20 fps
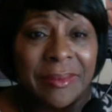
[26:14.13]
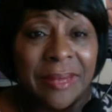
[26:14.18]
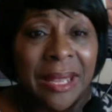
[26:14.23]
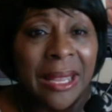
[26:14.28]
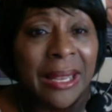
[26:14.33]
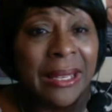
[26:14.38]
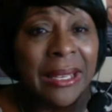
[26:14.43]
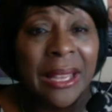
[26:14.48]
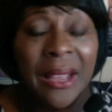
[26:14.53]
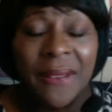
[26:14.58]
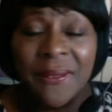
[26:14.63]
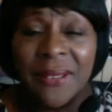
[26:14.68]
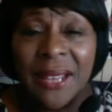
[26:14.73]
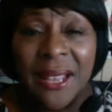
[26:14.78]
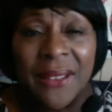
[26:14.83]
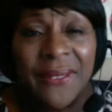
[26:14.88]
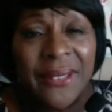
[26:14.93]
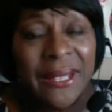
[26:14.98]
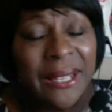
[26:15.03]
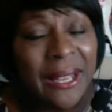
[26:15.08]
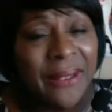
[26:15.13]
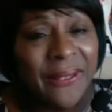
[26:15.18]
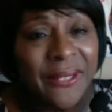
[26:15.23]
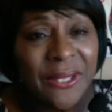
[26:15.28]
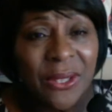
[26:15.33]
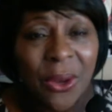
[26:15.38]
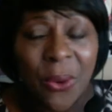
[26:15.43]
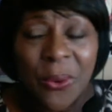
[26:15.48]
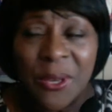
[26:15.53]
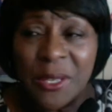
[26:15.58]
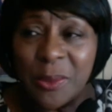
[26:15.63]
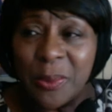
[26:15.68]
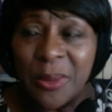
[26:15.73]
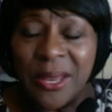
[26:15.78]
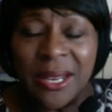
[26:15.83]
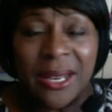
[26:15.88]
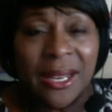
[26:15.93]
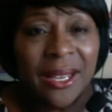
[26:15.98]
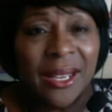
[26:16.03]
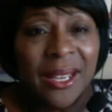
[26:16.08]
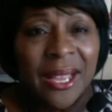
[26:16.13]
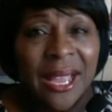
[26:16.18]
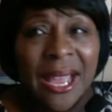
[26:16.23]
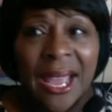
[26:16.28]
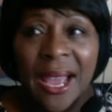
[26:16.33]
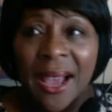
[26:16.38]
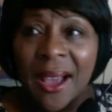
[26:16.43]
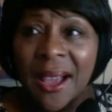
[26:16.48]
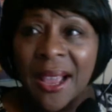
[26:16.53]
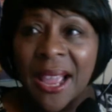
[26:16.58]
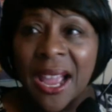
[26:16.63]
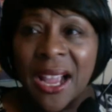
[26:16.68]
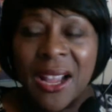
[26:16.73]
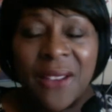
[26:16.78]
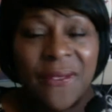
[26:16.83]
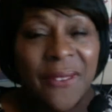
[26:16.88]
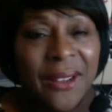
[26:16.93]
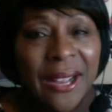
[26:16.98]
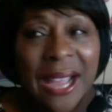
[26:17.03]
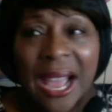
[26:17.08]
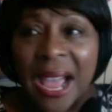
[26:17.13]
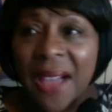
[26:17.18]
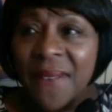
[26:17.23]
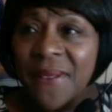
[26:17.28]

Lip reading: I love Lovie. Lovie's always been a heck of a guy.